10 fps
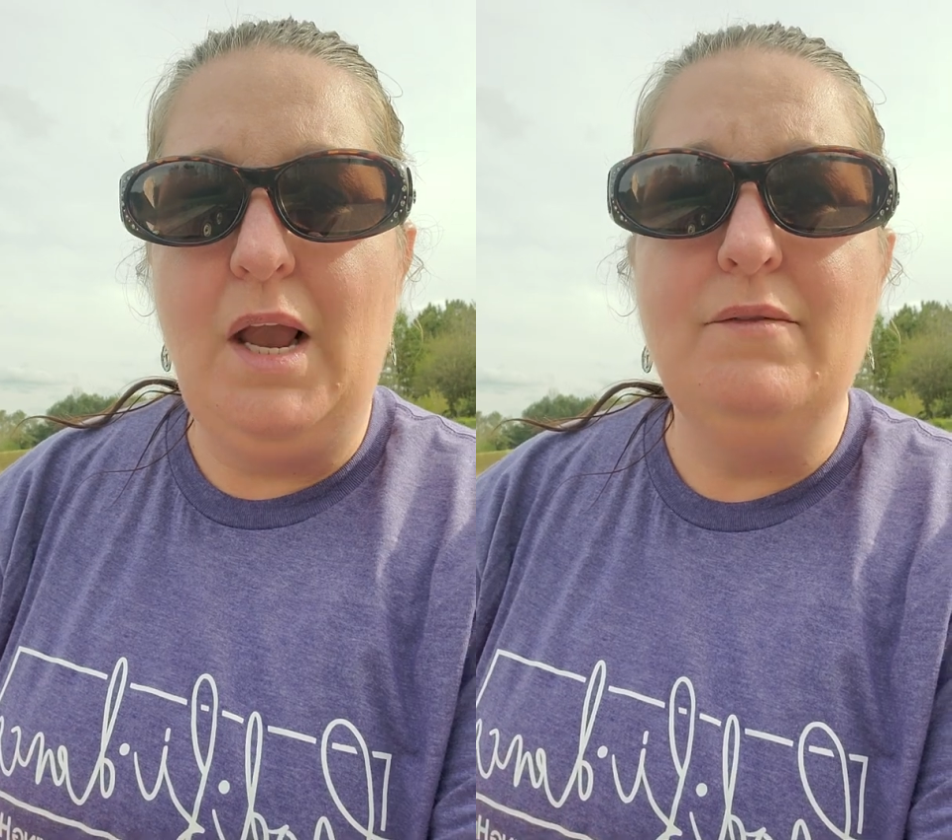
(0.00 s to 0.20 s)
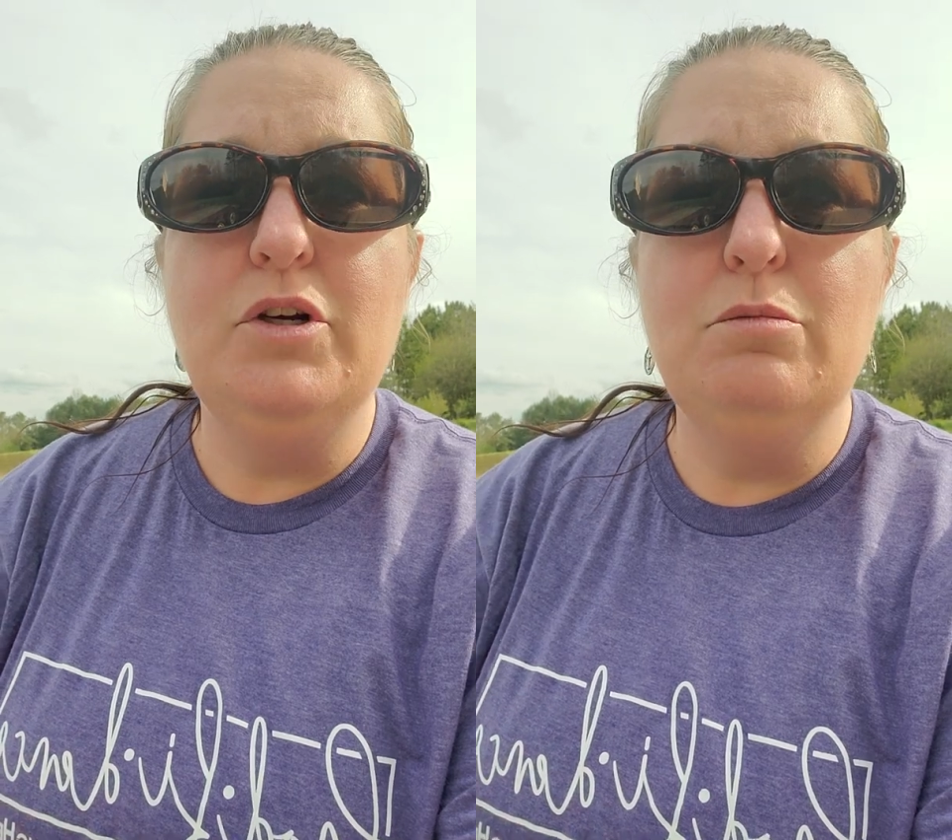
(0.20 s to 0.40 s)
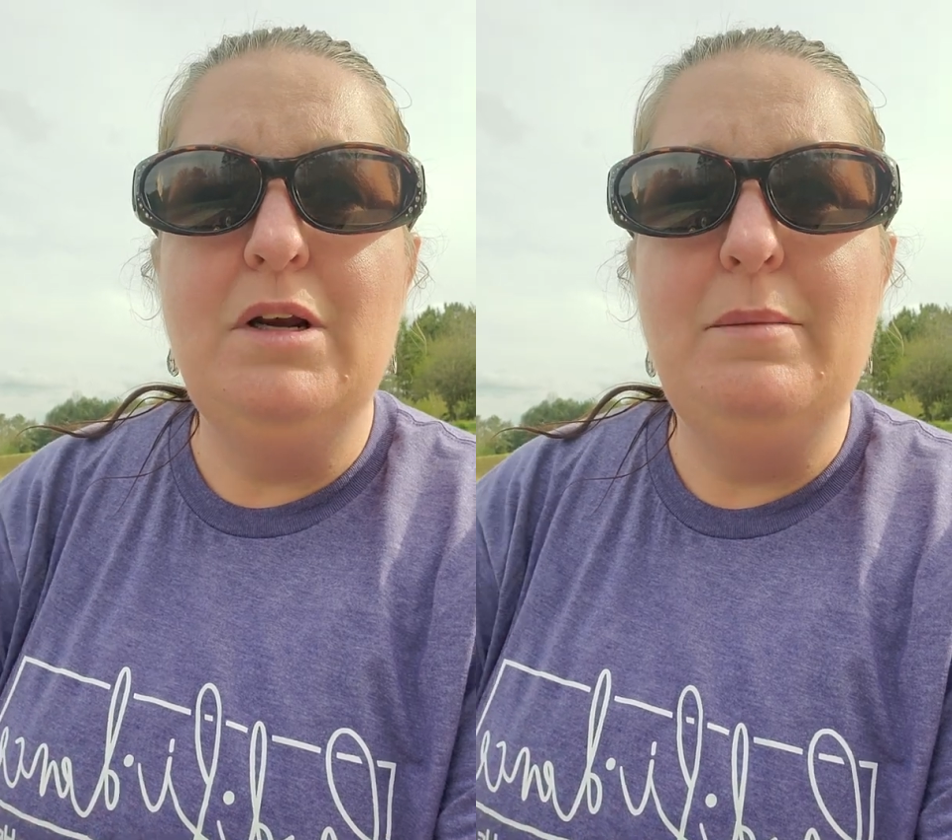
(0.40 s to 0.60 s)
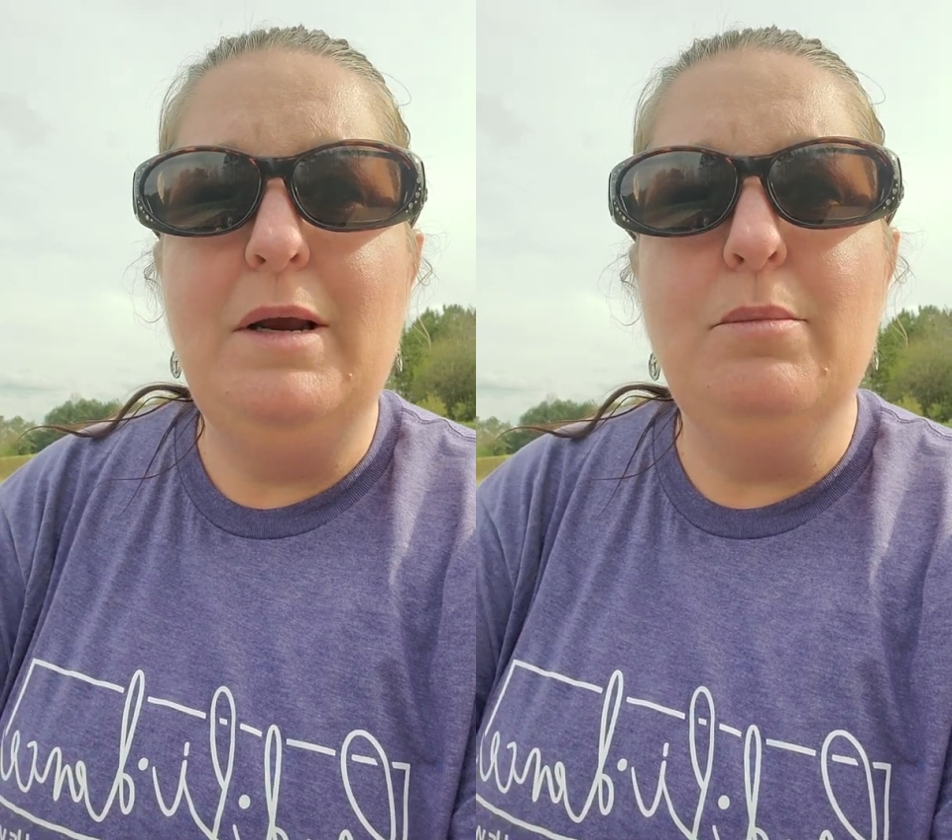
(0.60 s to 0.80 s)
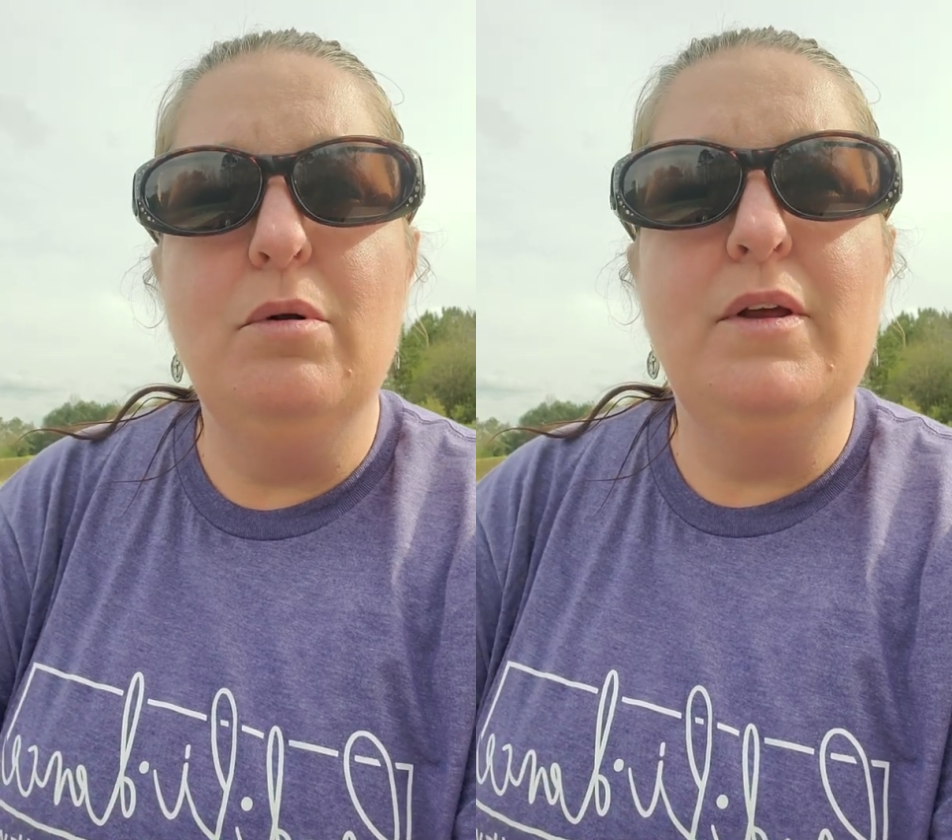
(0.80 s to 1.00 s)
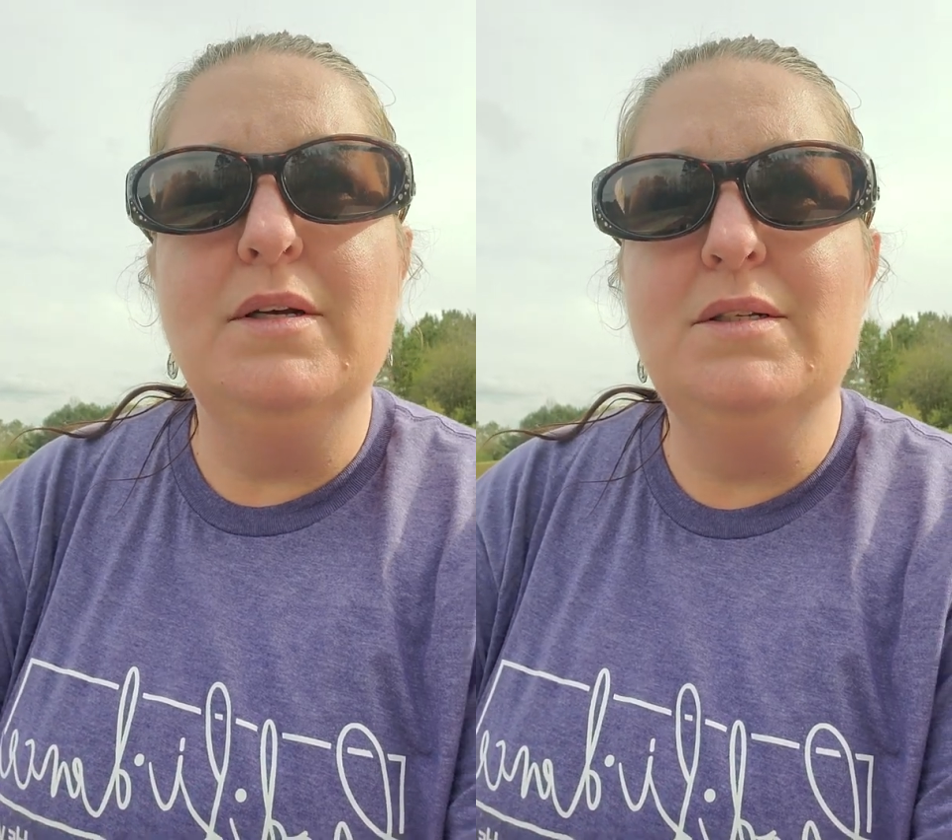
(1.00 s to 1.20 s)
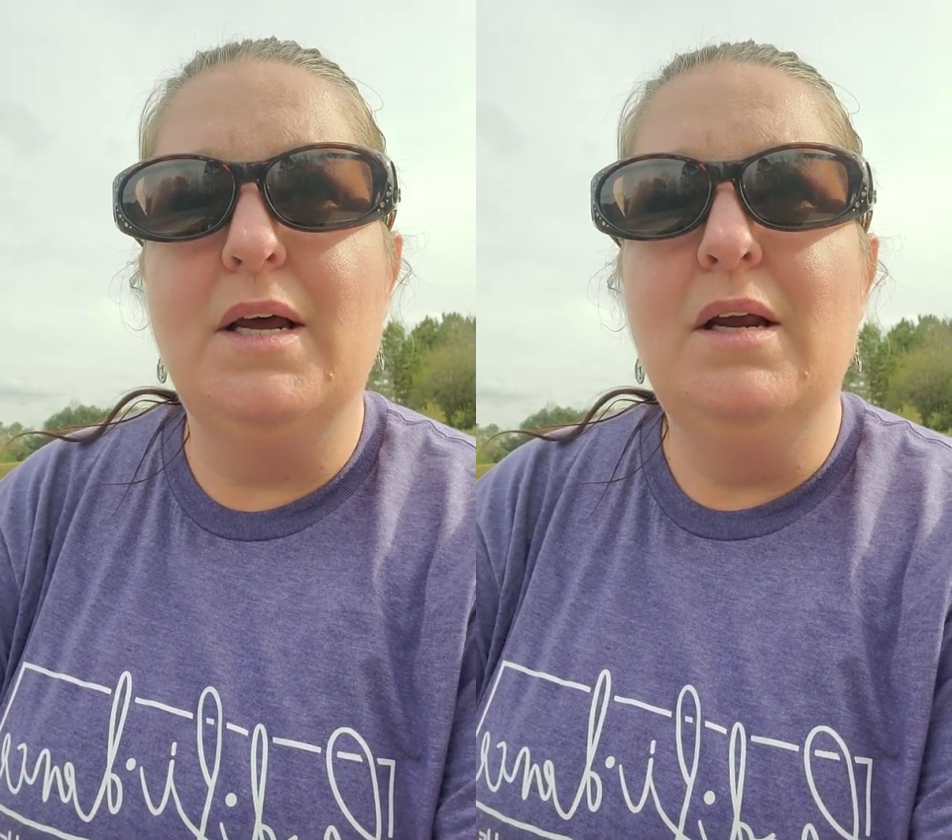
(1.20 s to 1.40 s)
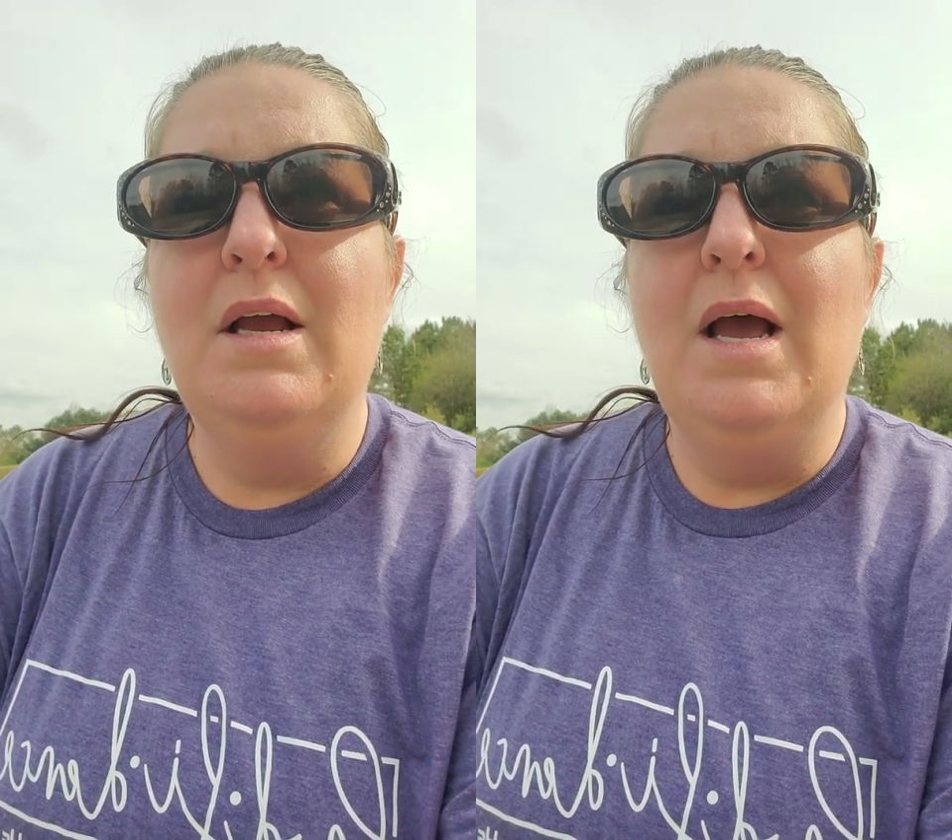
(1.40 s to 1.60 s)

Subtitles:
I've told many people this, that